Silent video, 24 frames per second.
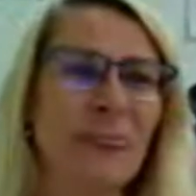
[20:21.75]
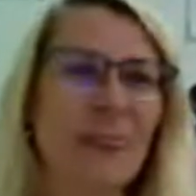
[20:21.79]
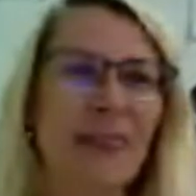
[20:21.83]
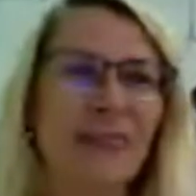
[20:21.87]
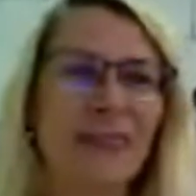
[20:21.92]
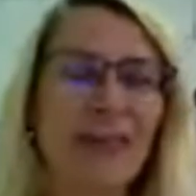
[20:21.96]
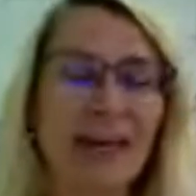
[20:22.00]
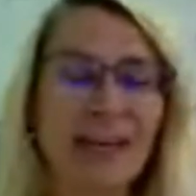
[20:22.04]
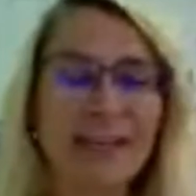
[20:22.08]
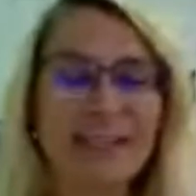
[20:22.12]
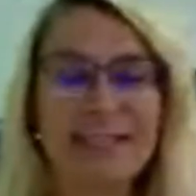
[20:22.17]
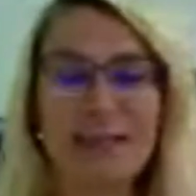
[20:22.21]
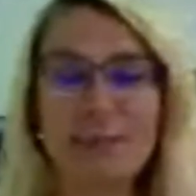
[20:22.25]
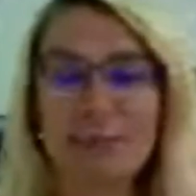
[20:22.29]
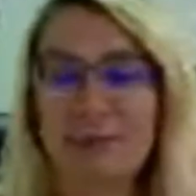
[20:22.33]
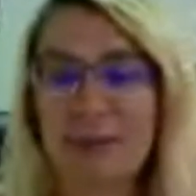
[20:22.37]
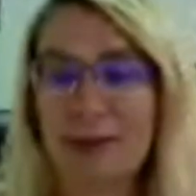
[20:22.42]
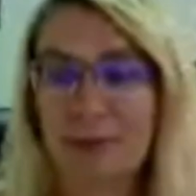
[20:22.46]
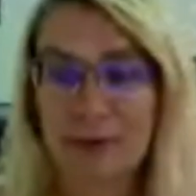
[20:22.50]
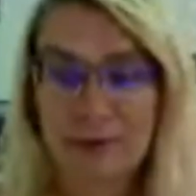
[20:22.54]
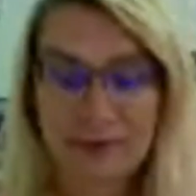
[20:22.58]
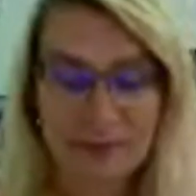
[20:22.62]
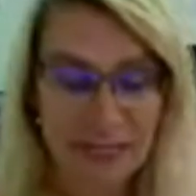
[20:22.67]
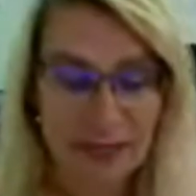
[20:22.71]
that is something
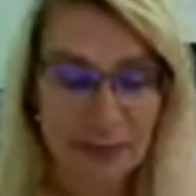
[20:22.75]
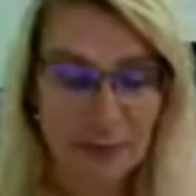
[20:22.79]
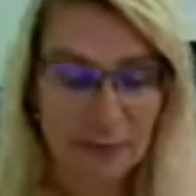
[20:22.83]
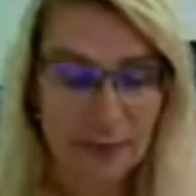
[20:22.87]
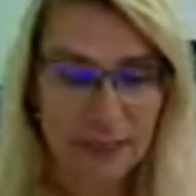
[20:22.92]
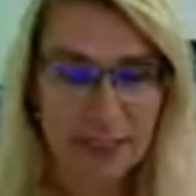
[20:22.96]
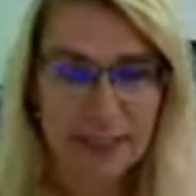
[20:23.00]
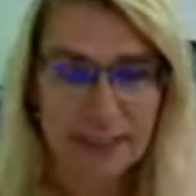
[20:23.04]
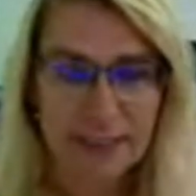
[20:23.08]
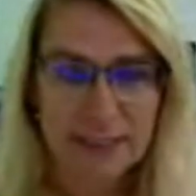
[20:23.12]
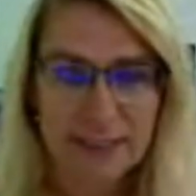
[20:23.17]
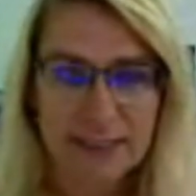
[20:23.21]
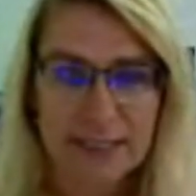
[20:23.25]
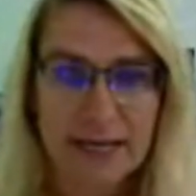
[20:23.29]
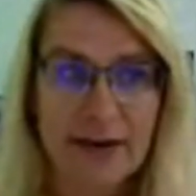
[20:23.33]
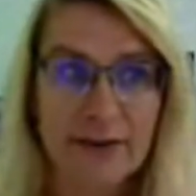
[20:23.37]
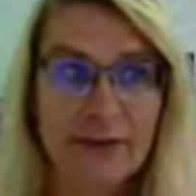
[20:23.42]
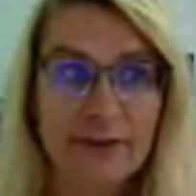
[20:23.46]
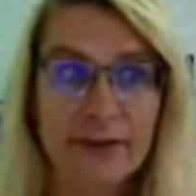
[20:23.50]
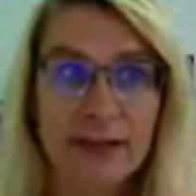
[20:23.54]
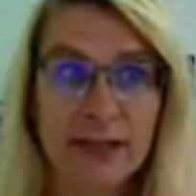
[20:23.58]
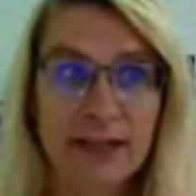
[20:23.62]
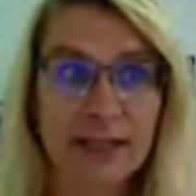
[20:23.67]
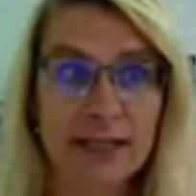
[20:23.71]
that we've done, but
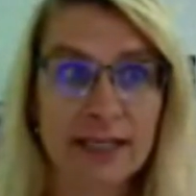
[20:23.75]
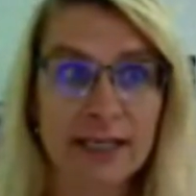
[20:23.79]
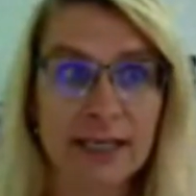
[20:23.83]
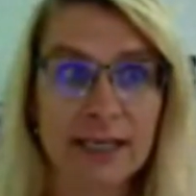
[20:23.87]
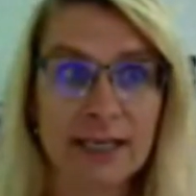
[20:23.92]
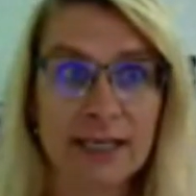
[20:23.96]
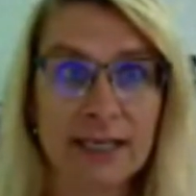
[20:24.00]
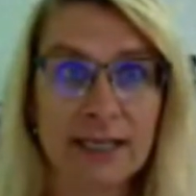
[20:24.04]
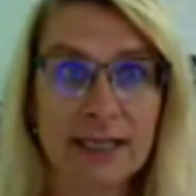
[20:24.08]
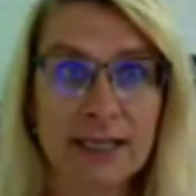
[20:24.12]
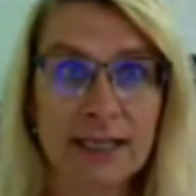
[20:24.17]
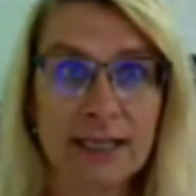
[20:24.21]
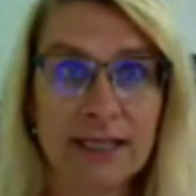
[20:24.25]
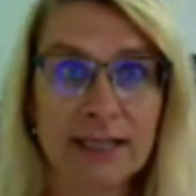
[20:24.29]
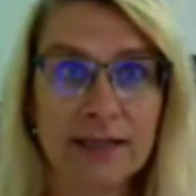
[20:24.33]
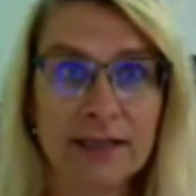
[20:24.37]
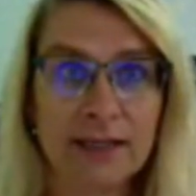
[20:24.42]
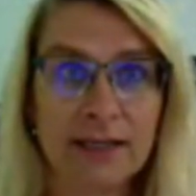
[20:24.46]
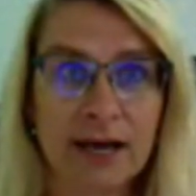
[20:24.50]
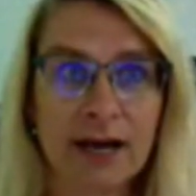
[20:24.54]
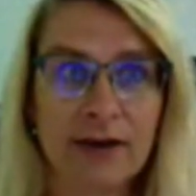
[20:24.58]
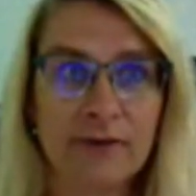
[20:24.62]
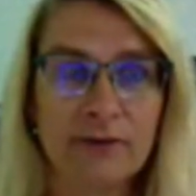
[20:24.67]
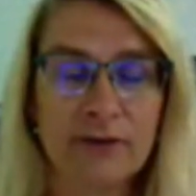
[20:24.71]
definitely
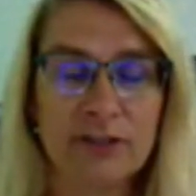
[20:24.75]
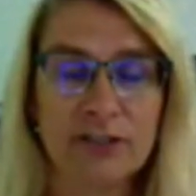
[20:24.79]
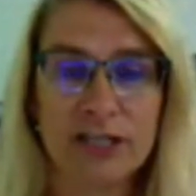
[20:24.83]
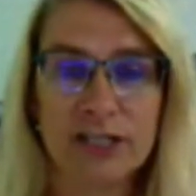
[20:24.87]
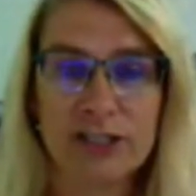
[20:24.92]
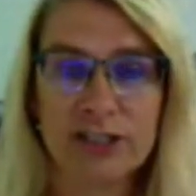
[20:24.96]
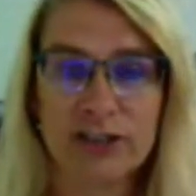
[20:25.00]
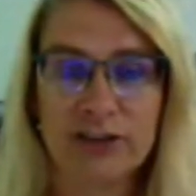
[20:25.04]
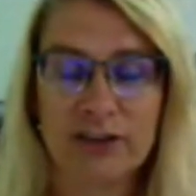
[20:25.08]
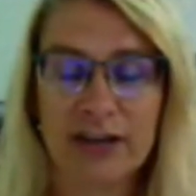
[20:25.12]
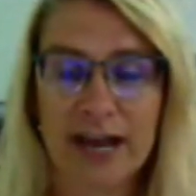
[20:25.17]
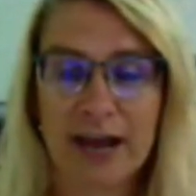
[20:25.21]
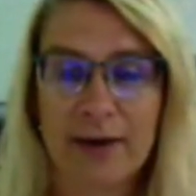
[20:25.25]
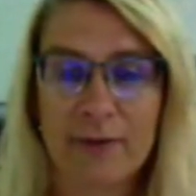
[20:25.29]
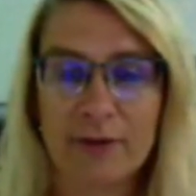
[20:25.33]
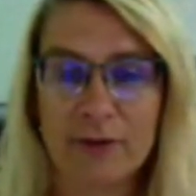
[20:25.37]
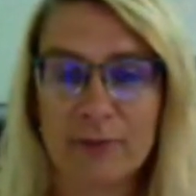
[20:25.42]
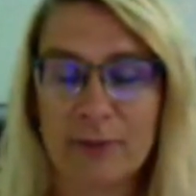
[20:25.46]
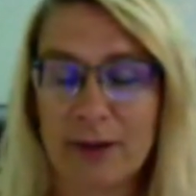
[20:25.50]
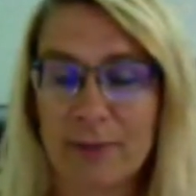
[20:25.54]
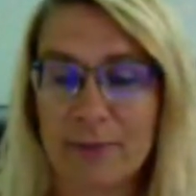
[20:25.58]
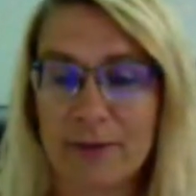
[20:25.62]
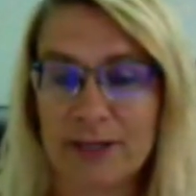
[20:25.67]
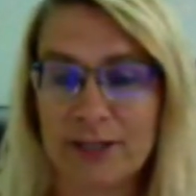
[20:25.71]
the conversation that I had with
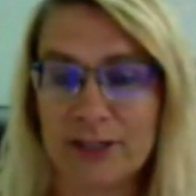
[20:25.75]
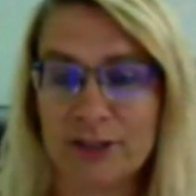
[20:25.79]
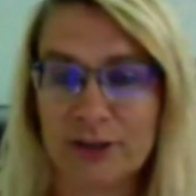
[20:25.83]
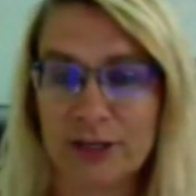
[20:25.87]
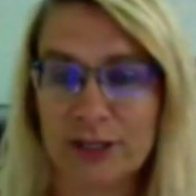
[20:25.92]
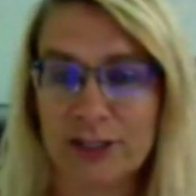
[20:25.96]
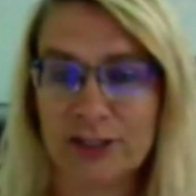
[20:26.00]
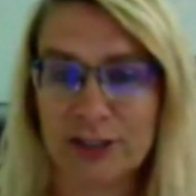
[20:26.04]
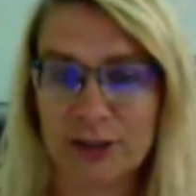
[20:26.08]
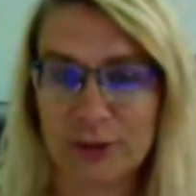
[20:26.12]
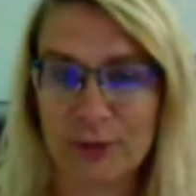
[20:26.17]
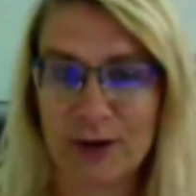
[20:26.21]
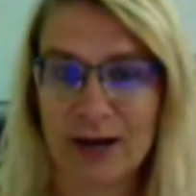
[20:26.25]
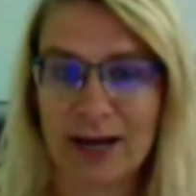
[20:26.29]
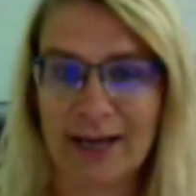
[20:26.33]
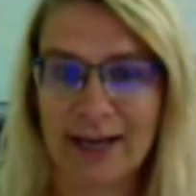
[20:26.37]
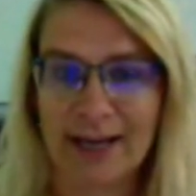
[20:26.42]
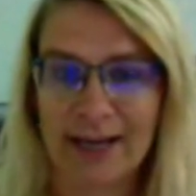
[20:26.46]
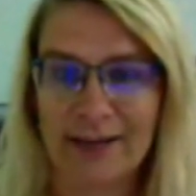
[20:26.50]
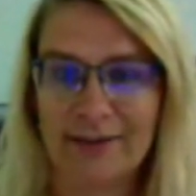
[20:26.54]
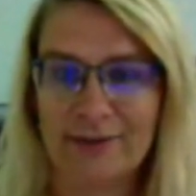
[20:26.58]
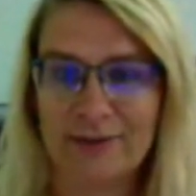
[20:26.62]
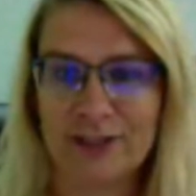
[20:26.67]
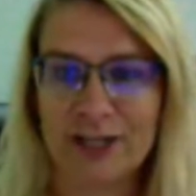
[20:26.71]
my administration, why I
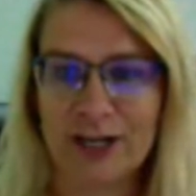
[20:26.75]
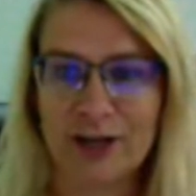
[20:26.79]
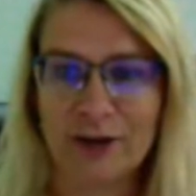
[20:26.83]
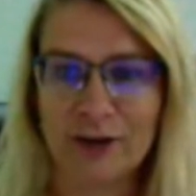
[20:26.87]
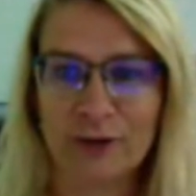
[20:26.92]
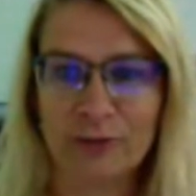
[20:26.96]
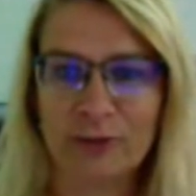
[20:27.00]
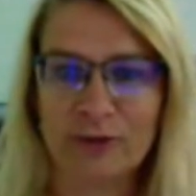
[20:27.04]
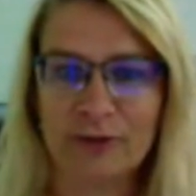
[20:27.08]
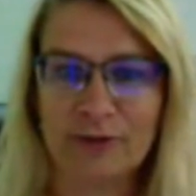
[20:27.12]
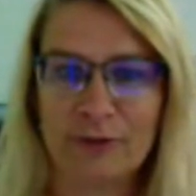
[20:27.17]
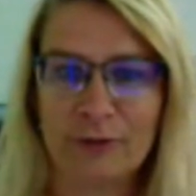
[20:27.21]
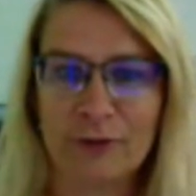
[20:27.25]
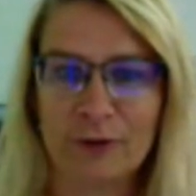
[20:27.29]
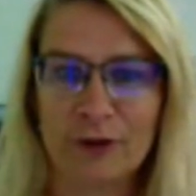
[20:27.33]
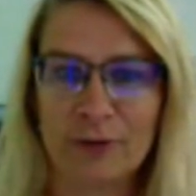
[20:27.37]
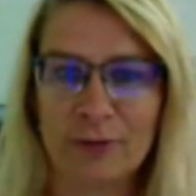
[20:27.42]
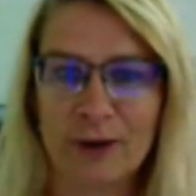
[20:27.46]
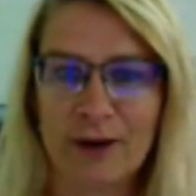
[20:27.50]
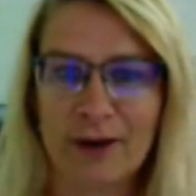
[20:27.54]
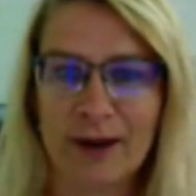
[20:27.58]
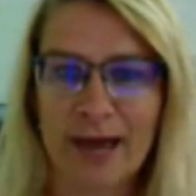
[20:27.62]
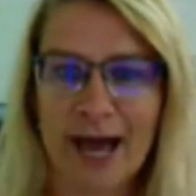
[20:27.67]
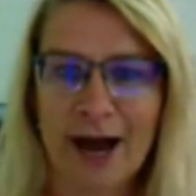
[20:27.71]
kind of chuckled before
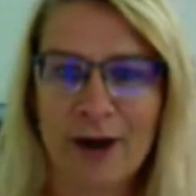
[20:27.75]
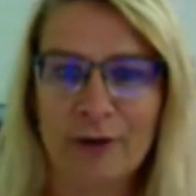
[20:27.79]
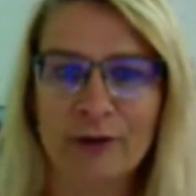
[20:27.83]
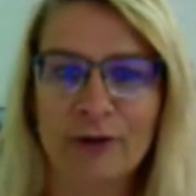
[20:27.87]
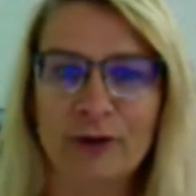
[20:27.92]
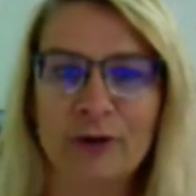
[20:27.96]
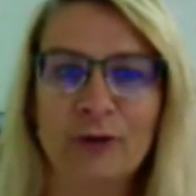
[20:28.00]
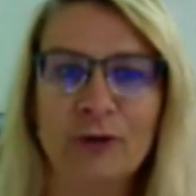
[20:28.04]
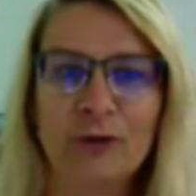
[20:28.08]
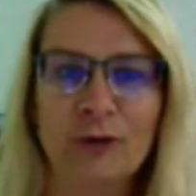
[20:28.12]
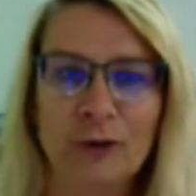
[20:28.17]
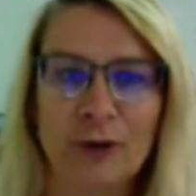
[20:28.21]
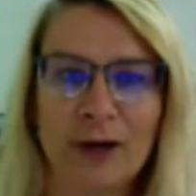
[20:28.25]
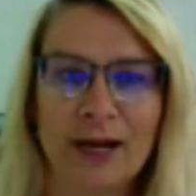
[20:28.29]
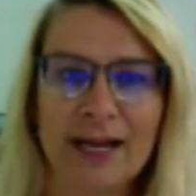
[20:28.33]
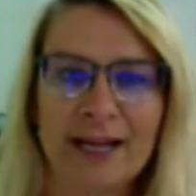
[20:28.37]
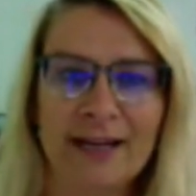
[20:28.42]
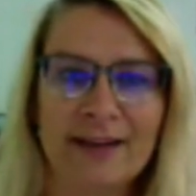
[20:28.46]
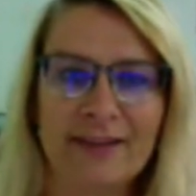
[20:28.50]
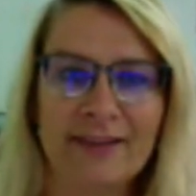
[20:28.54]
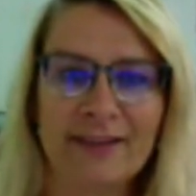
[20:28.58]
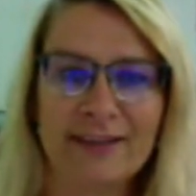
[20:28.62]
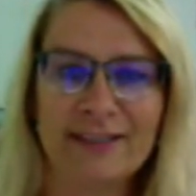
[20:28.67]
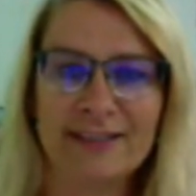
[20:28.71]
about how do you
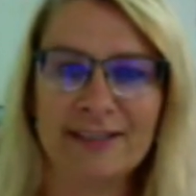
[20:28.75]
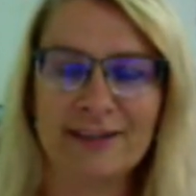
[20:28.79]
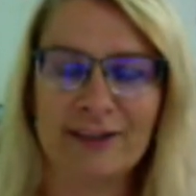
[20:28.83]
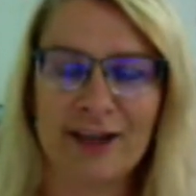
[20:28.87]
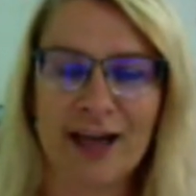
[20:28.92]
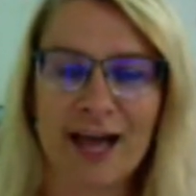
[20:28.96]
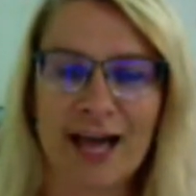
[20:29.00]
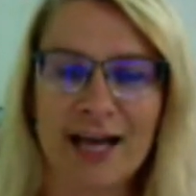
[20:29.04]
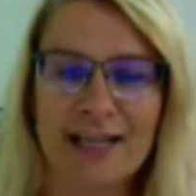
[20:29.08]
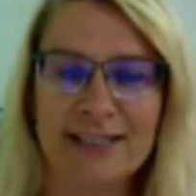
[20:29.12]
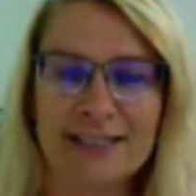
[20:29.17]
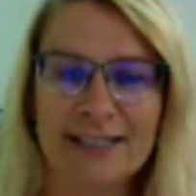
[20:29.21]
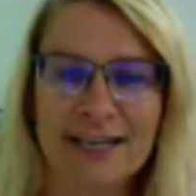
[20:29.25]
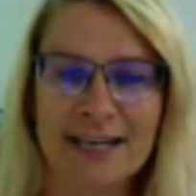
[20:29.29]
grade this class?